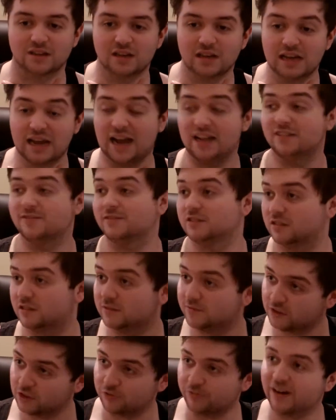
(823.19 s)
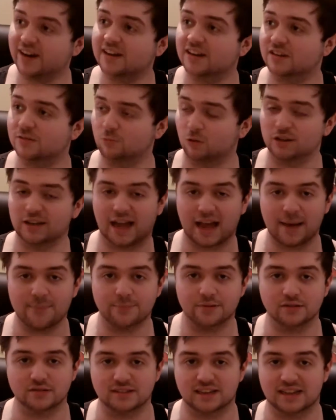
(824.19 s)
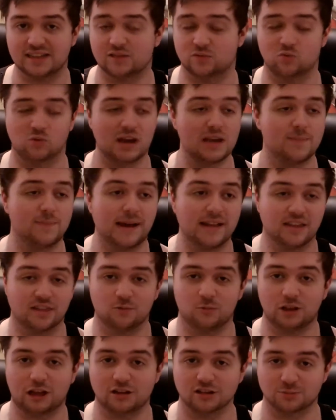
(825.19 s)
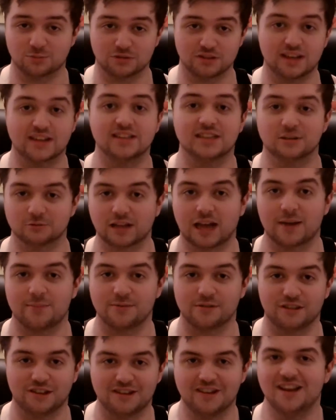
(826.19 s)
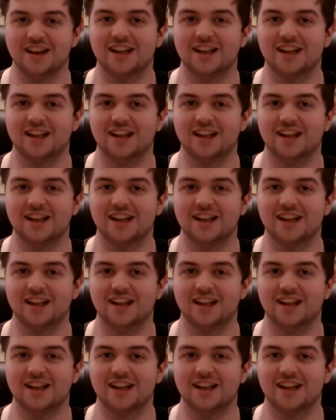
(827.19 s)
And for the record, what happened is way better than what I was predicting would happen.